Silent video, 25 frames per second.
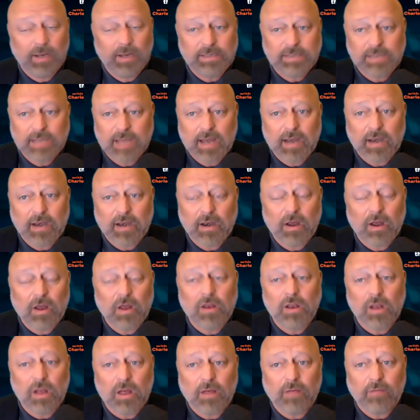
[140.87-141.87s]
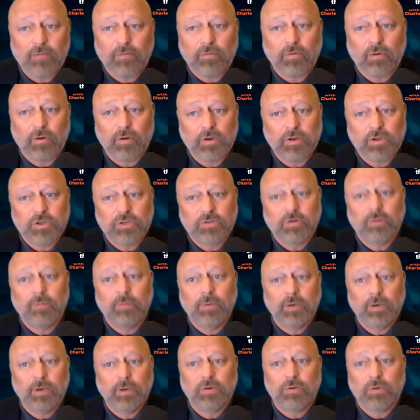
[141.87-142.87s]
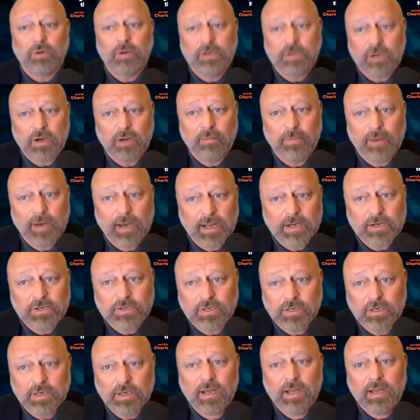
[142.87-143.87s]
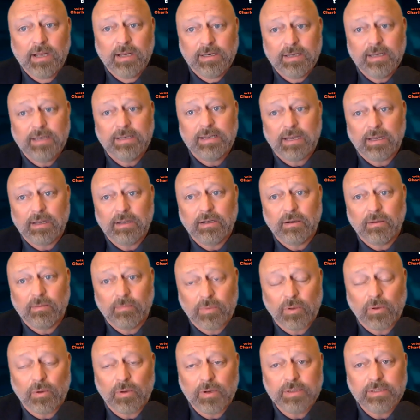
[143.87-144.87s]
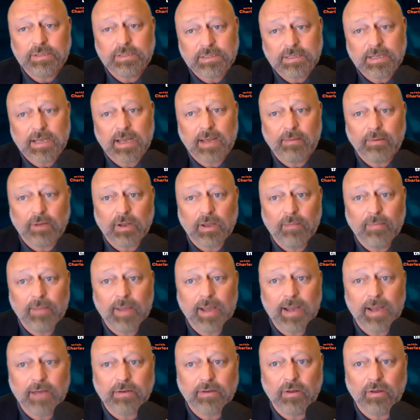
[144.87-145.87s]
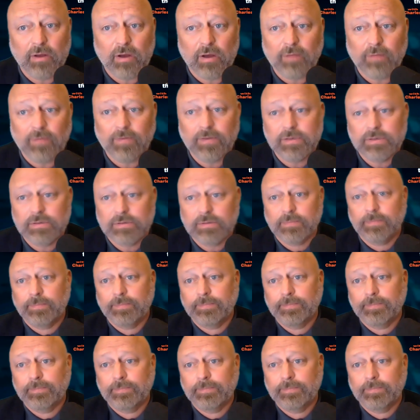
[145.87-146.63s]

it's not an unlawful or discriminatory termination to tell your employees it's time to come back to the office.